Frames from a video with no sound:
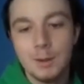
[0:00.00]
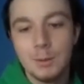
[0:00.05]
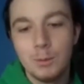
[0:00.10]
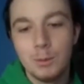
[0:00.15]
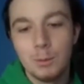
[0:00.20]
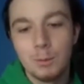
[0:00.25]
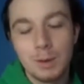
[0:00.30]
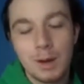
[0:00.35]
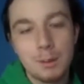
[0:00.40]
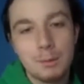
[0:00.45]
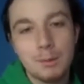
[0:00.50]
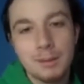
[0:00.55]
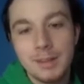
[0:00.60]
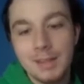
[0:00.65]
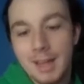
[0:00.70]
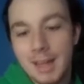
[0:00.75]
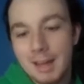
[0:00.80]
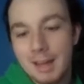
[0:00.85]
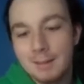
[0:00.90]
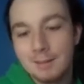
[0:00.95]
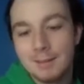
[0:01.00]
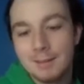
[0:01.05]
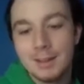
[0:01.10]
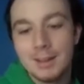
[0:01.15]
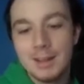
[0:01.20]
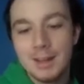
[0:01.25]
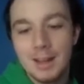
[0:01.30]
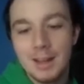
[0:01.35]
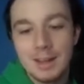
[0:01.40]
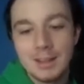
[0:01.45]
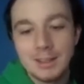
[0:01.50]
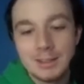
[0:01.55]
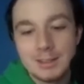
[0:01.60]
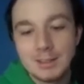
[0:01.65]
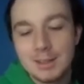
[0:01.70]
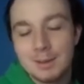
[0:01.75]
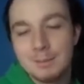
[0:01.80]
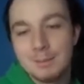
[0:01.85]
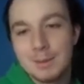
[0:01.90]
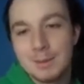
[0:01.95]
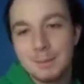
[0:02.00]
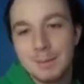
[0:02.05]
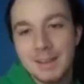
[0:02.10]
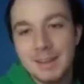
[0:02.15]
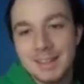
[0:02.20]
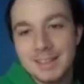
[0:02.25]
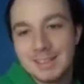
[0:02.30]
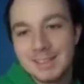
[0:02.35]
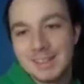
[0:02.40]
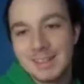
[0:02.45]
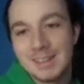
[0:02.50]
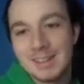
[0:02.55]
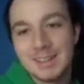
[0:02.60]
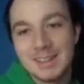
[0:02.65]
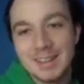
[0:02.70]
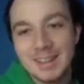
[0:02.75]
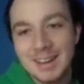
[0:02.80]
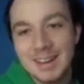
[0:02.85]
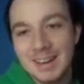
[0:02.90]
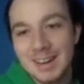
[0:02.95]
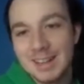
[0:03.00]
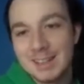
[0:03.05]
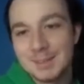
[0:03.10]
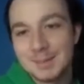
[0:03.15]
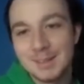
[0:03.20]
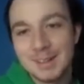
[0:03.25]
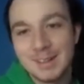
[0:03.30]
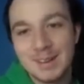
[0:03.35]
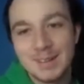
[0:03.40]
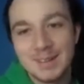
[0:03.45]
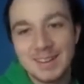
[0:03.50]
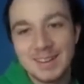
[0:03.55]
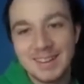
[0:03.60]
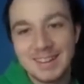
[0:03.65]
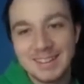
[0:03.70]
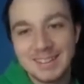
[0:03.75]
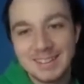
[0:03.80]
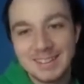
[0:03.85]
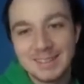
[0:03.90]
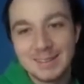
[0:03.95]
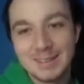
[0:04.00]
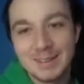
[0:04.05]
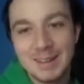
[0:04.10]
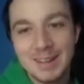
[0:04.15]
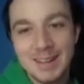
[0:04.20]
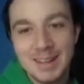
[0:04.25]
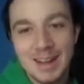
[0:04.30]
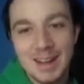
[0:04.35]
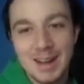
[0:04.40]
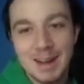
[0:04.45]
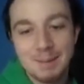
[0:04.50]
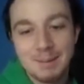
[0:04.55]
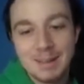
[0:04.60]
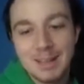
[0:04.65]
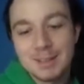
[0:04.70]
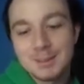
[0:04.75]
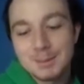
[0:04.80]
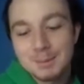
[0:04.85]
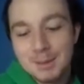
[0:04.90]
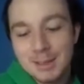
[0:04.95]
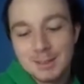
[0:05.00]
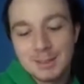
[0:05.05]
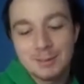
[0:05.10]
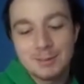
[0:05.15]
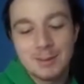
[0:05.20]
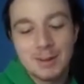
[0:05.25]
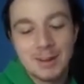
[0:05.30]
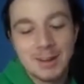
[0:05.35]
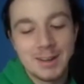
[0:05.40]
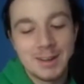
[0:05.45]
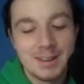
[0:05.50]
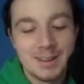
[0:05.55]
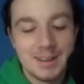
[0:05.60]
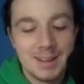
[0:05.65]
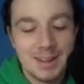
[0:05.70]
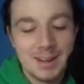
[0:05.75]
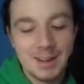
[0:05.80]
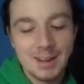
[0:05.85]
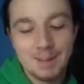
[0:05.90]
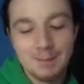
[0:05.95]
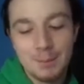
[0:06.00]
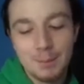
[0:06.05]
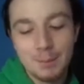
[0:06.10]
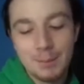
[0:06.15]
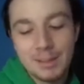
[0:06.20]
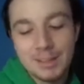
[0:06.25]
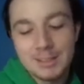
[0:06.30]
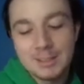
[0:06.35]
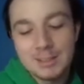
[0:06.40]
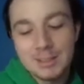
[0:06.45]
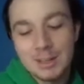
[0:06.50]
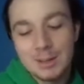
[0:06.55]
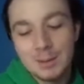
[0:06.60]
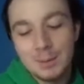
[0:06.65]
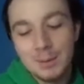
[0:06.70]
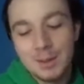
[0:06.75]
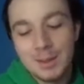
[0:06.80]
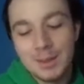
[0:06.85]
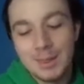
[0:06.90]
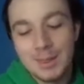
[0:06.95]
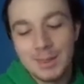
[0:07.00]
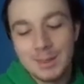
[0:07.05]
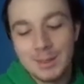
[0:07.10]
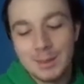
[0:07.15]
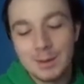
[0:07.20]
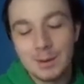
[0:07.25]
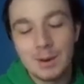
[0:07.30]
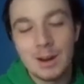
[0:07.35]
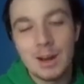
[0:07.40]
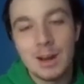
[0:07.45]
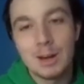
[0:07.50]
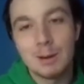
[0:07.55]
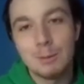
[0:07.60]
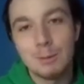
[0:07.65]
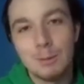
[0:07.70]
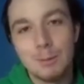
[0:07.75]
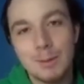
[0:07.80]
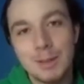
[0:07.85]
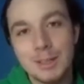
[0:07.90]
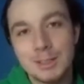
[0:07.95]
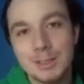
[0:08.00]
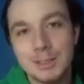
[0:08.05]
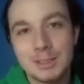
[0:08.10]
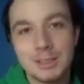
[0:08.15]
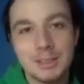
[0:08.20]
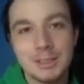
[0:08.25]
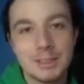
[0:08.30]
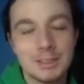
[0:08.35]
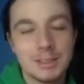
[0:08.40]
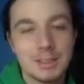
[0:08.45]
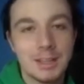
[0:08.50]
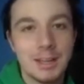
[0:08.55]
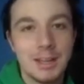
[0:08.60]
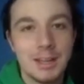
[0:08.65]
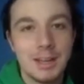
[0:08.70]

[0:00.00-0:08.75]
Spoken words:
We'll probably have some debates here and there as we go on too, but that's what makes it fun. But we could start with our honorable mentions.